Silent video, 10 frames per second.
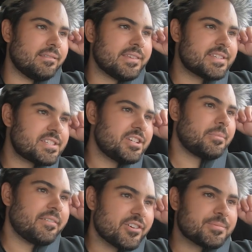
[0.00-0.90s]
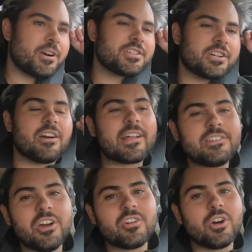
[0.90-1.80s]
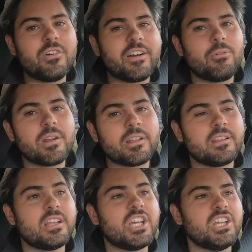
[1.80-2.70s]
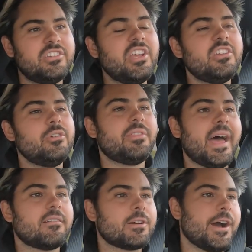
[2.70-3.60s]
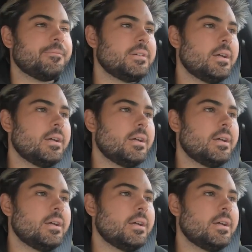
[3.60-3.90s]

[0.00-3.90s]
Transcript: this is still my first project car, and I don't know if I want to continue that route.